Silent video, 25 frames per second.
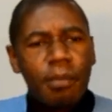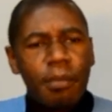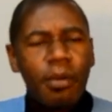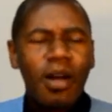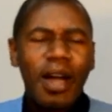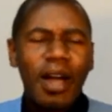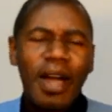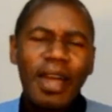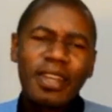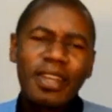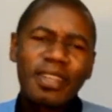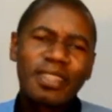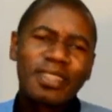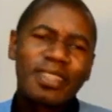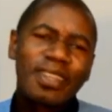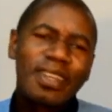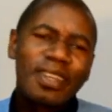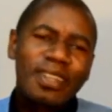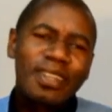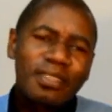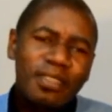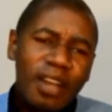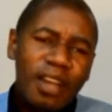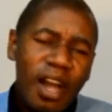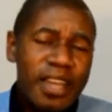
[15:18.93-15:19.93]
But
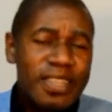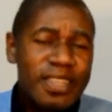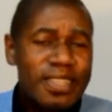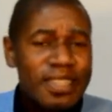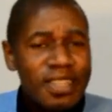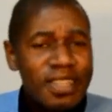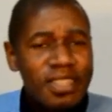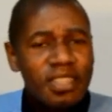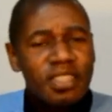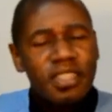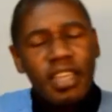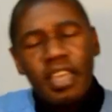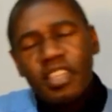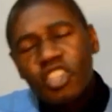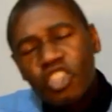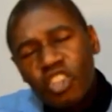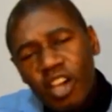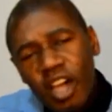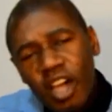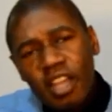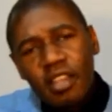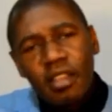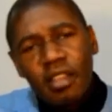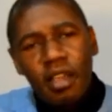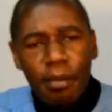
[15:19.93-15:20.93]
Iceland, they
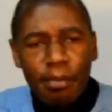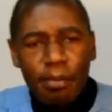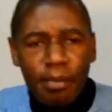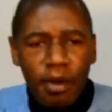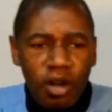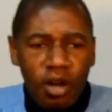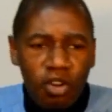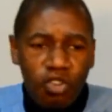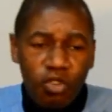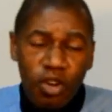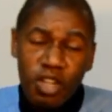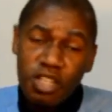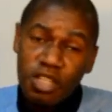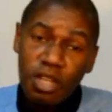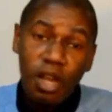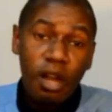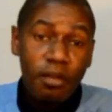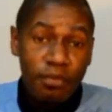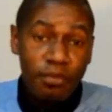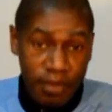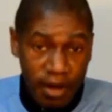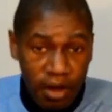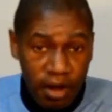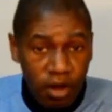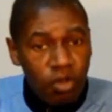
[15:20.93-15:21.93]
tried. But Croatia
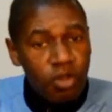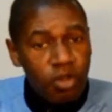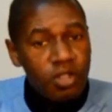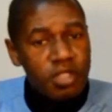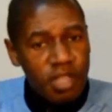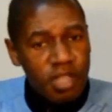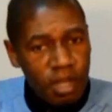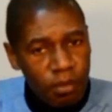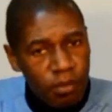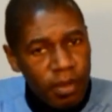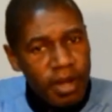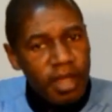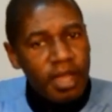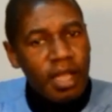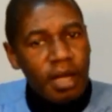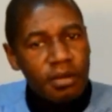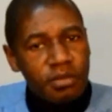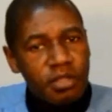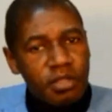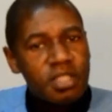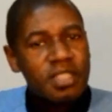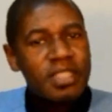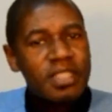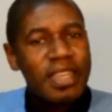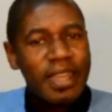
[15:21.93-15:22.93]
are a very good team when it
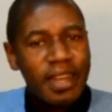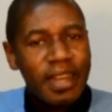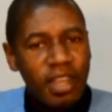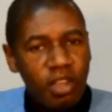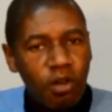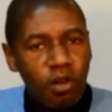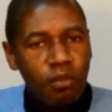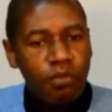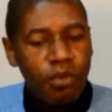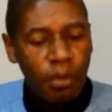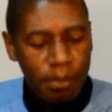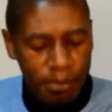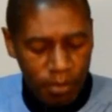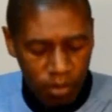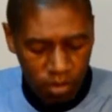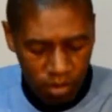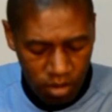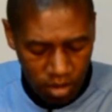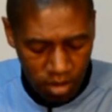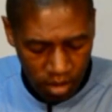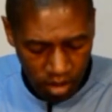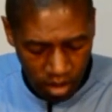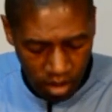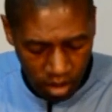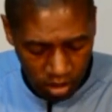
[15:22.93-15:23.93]
comes to technical football.